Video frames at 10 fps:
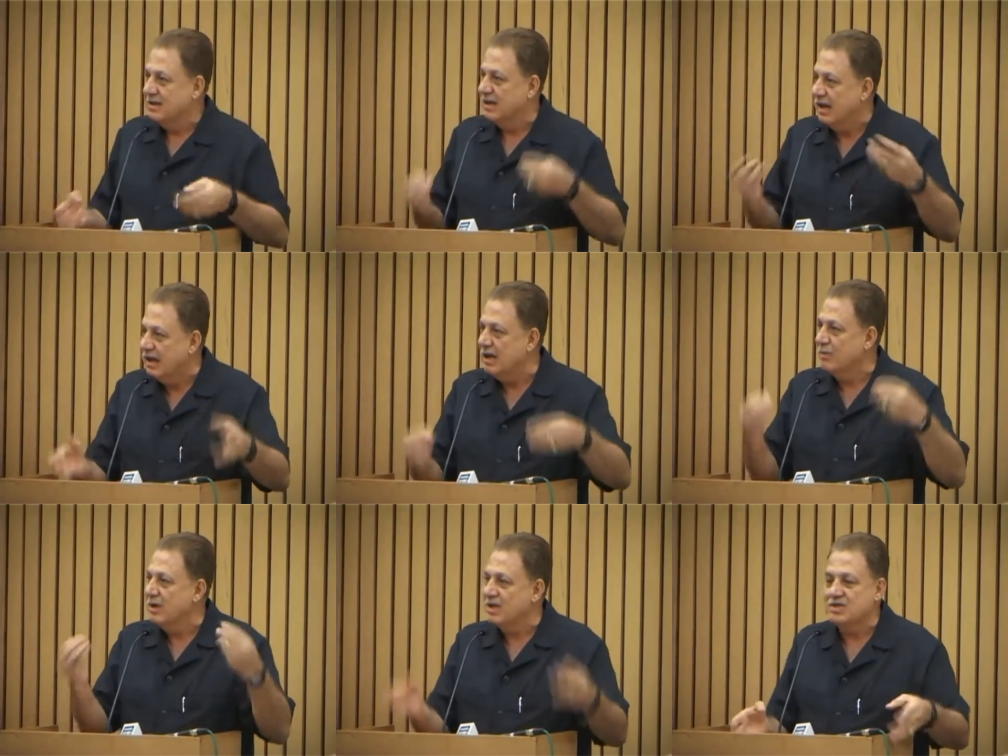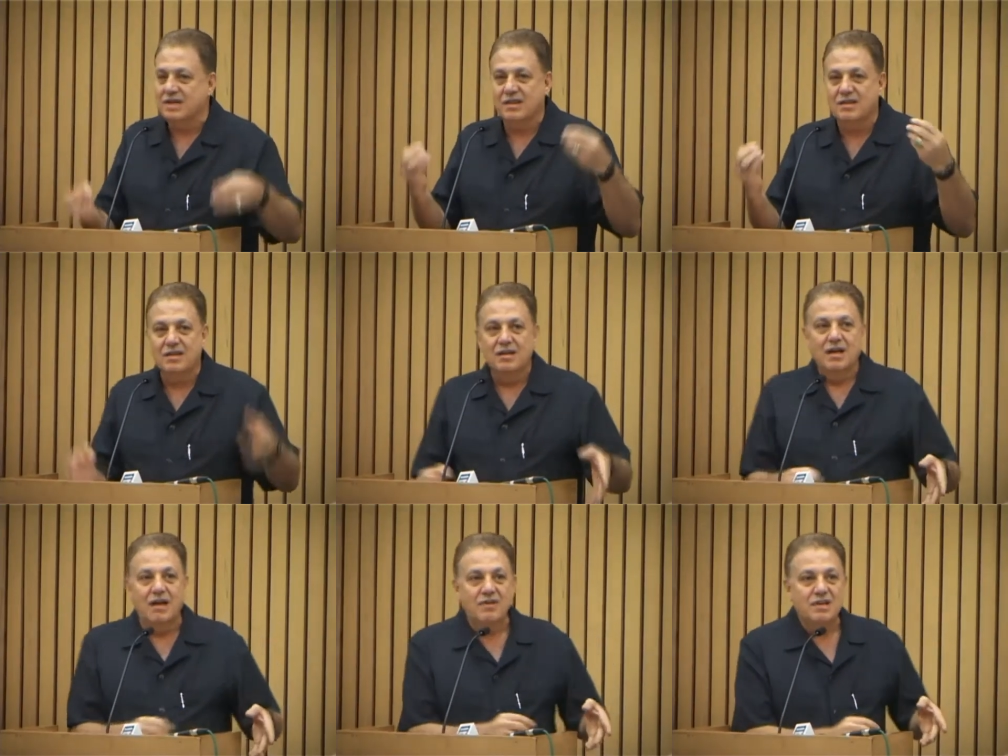Killing, bloodshed,
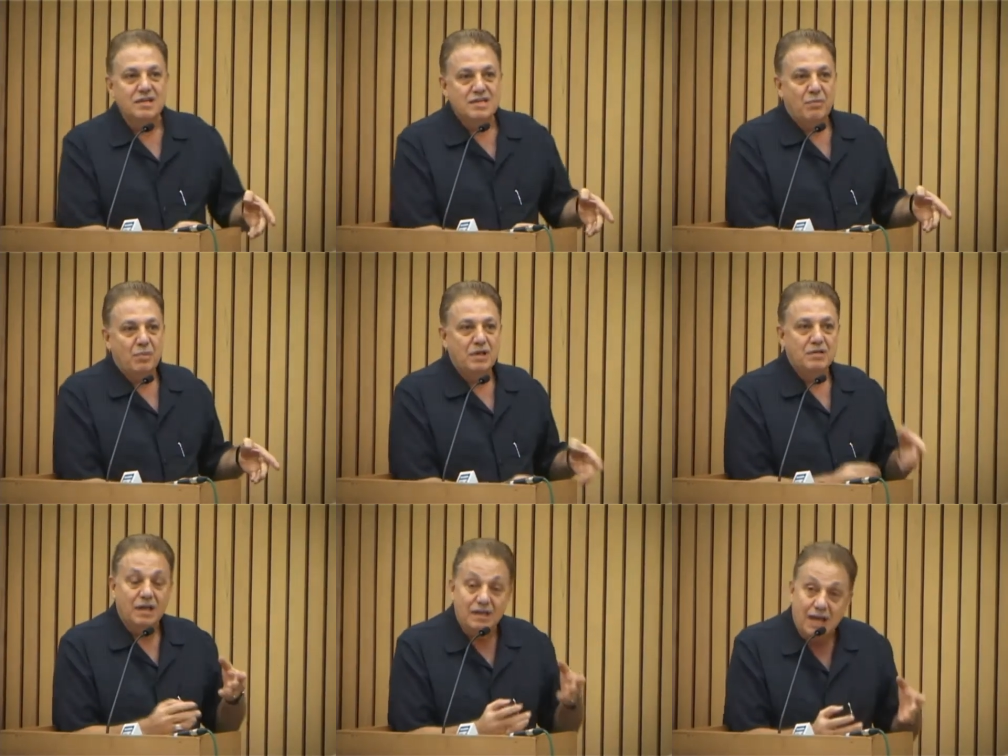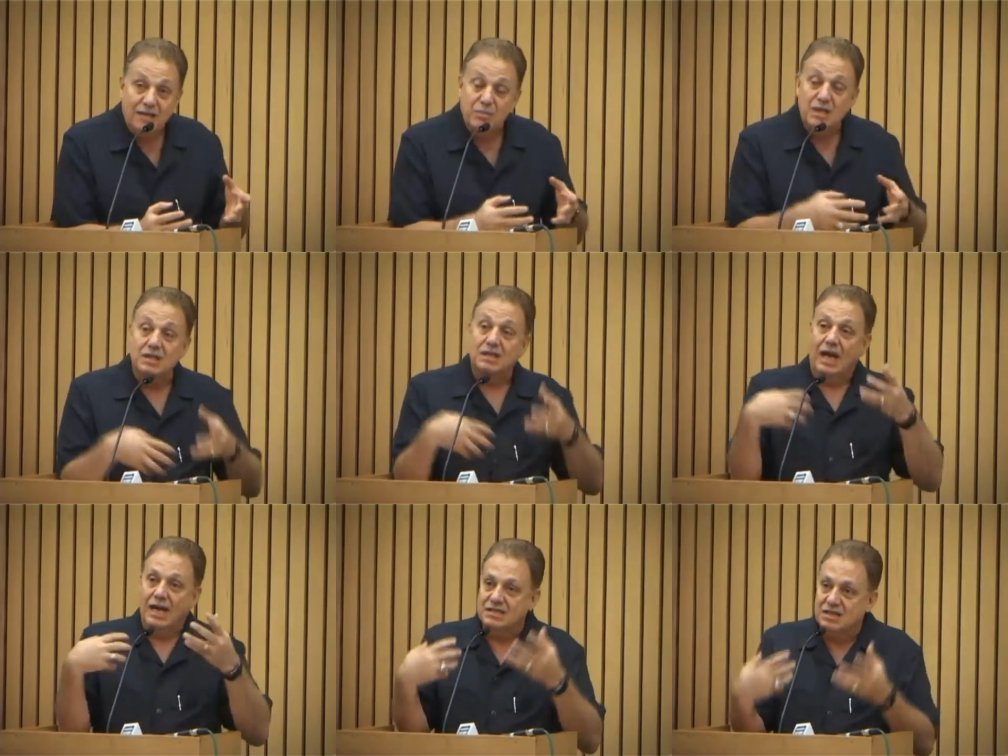everything is happening. That means it
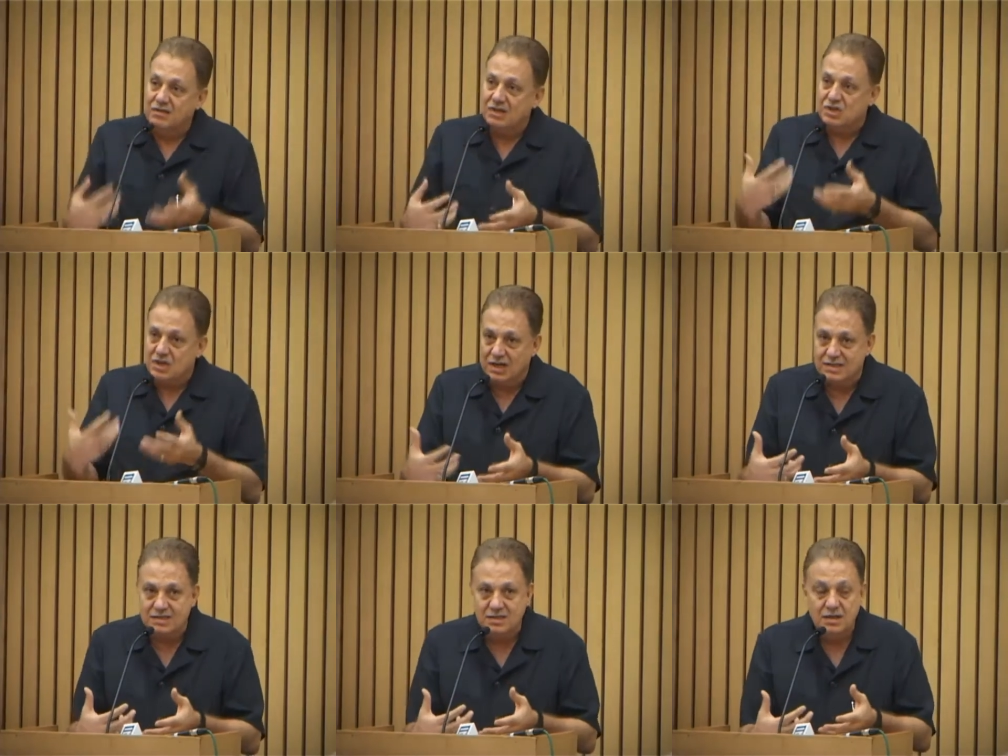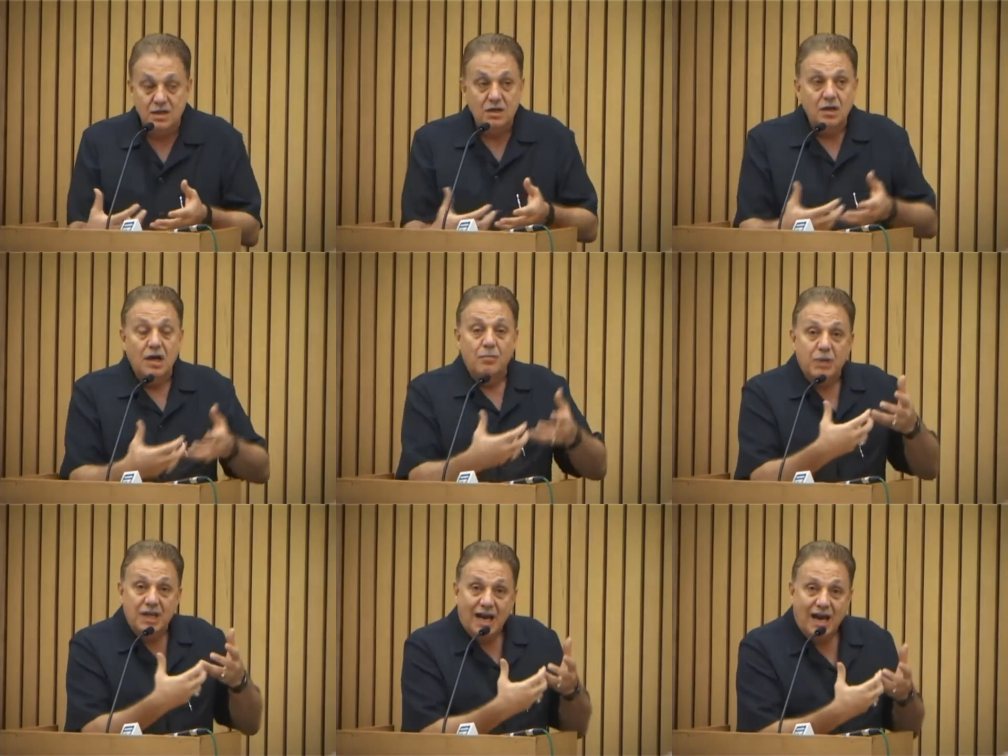has given a chance,
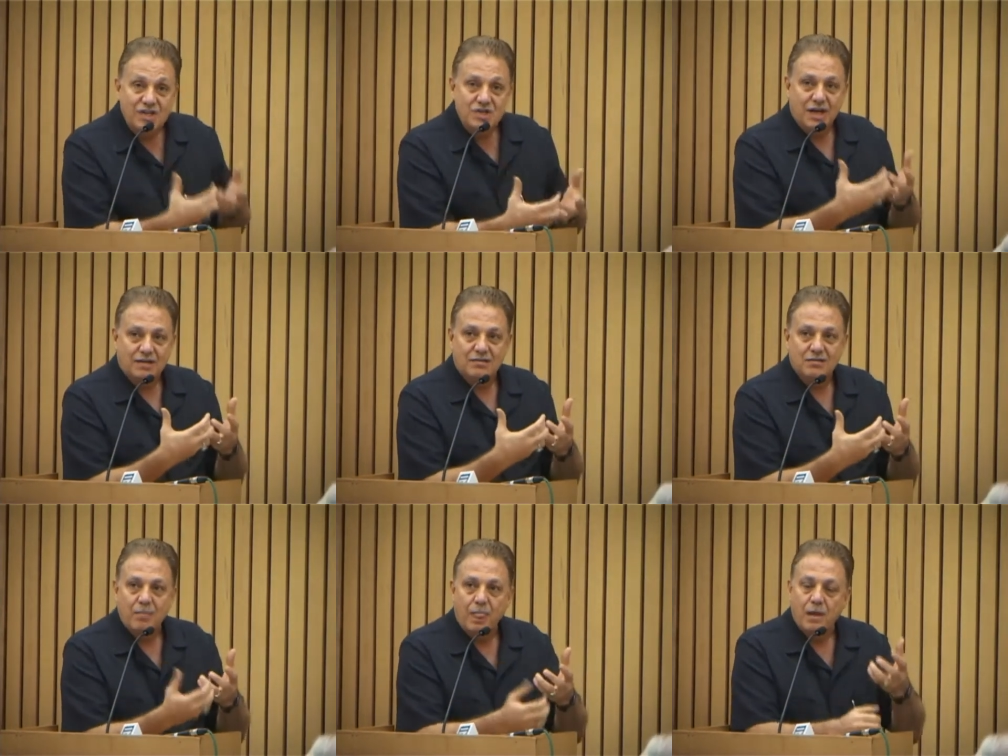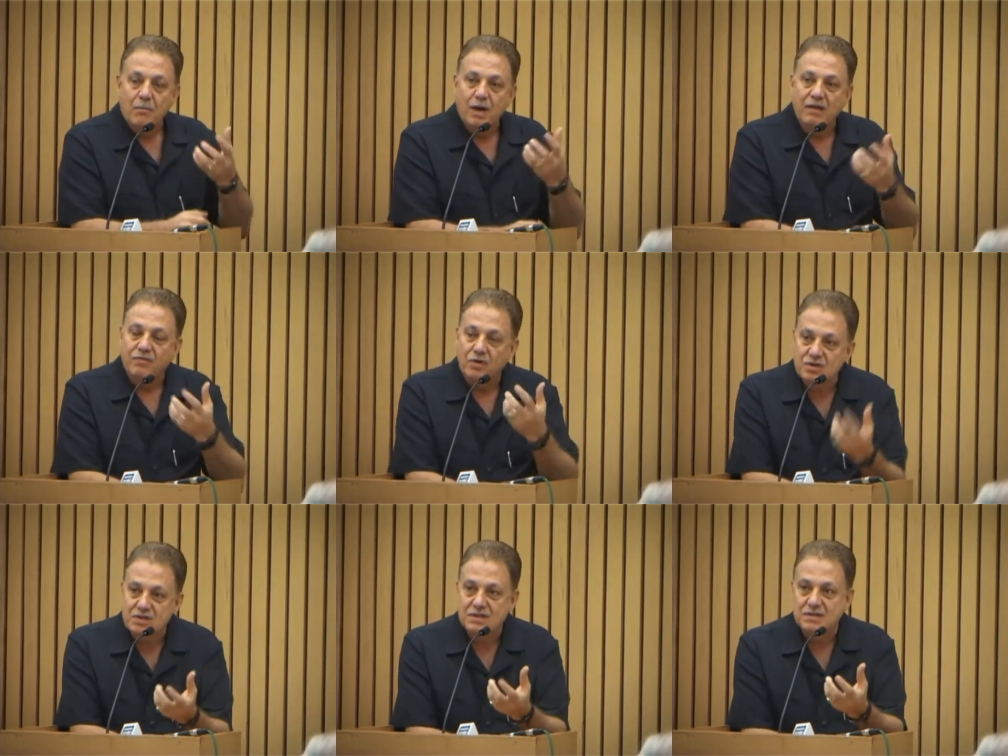been hijacked by
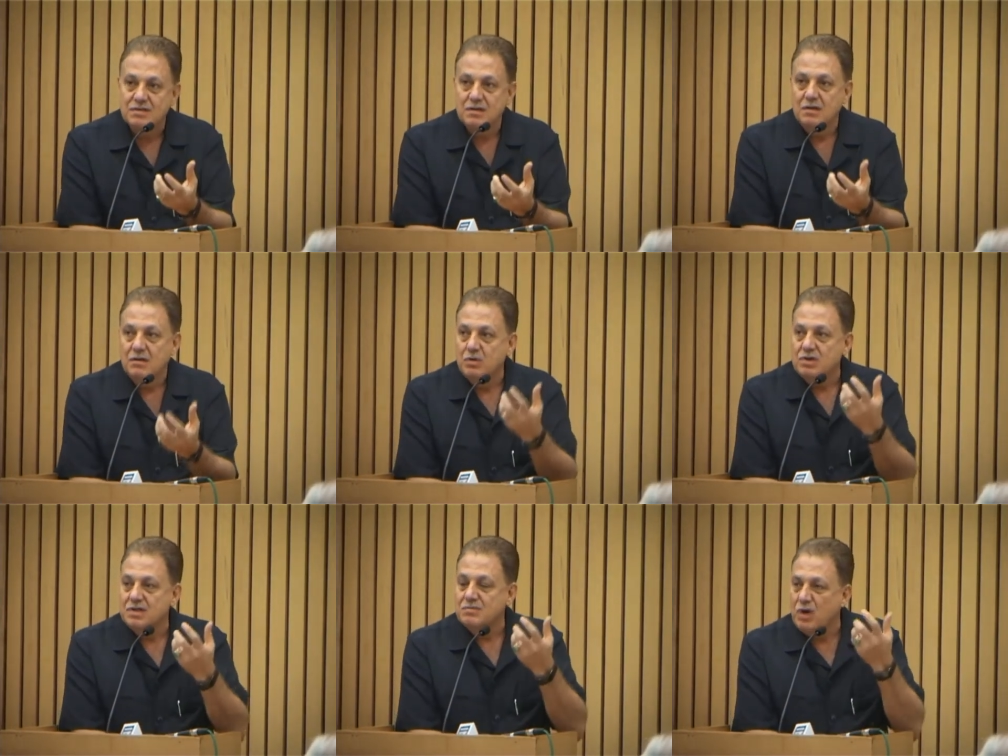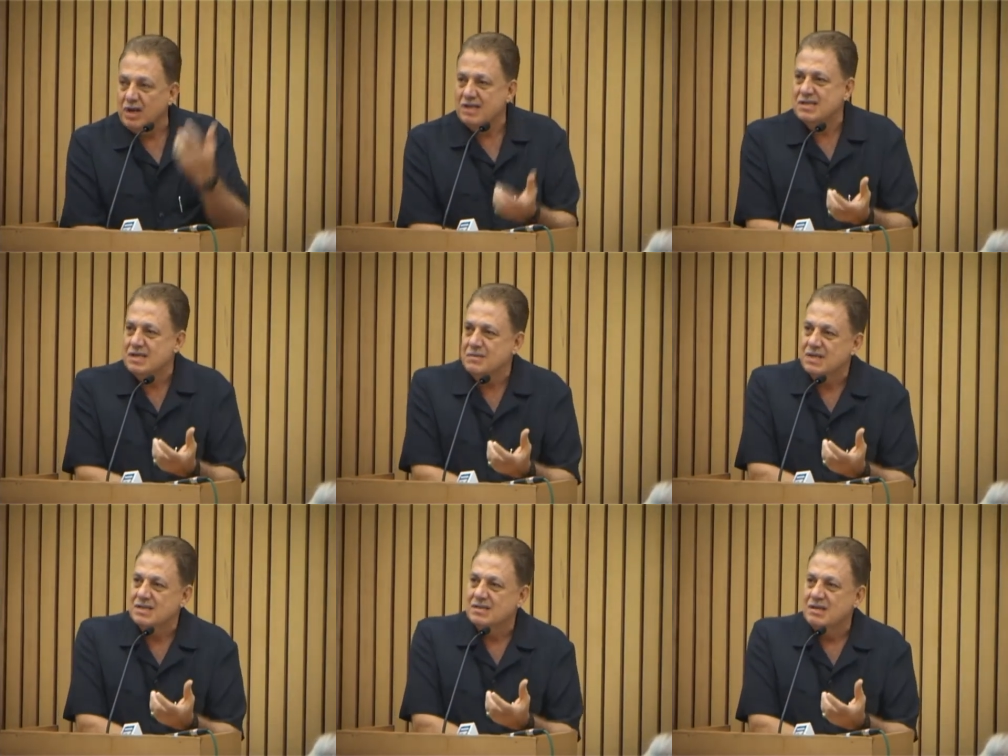forces which is more
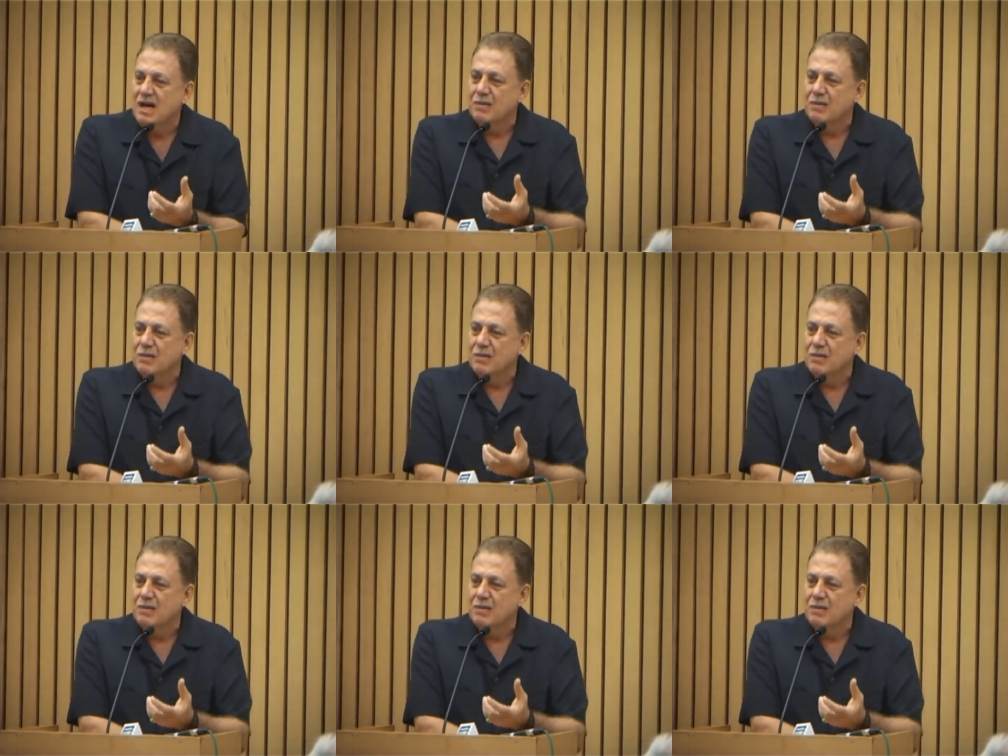extremist and